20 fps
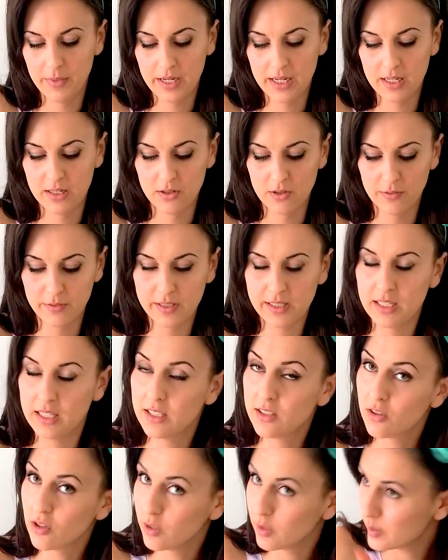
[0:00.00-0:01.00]
And obviously
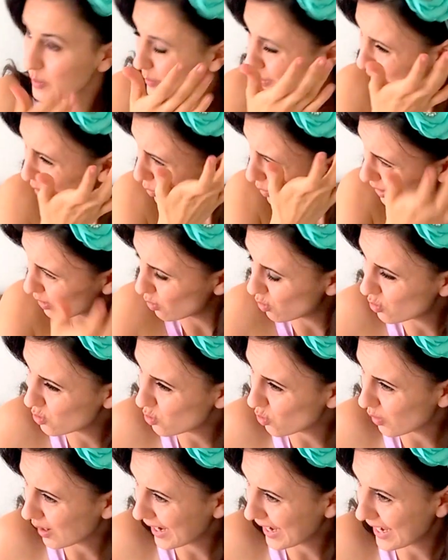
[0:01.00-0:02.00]
it's going to be going
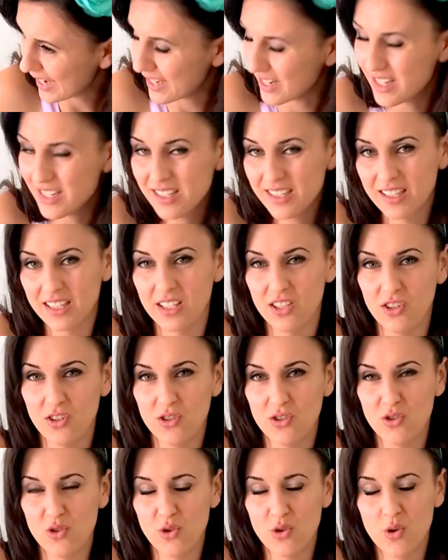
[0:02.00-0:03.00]
on your head and
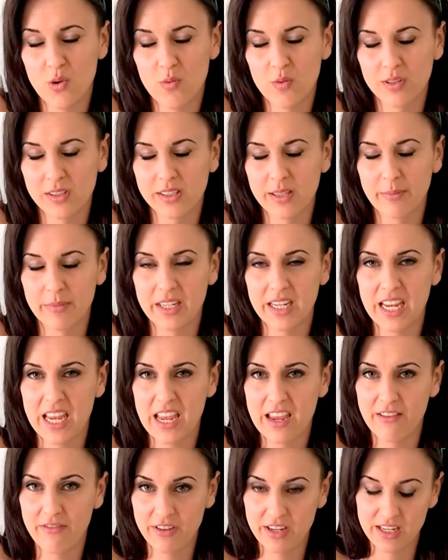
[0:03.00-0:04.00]
you do not want something
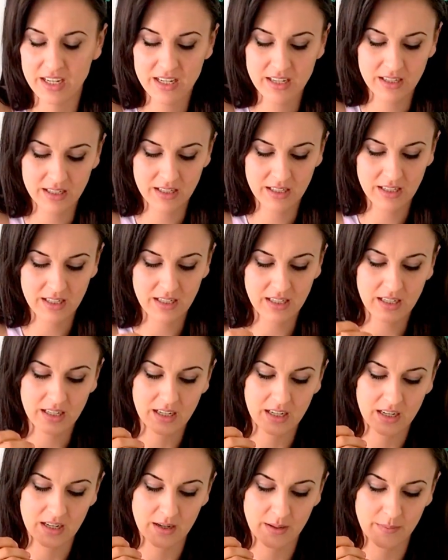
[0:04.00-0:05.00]
heavy
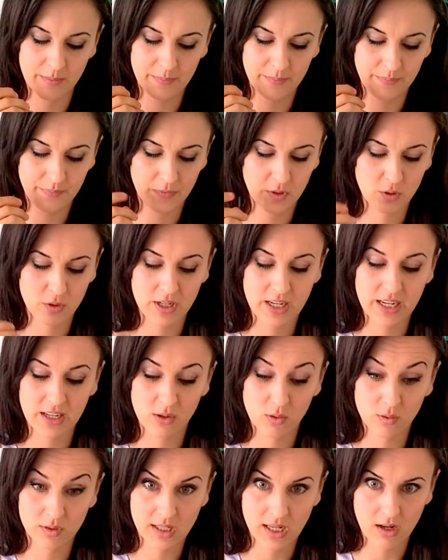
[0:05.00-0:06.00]
on your
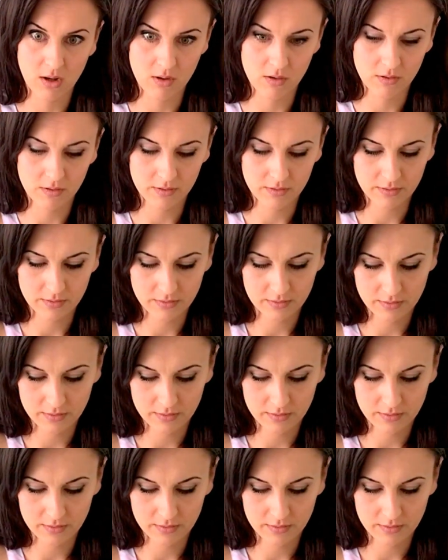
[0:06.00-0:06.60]
head all day long.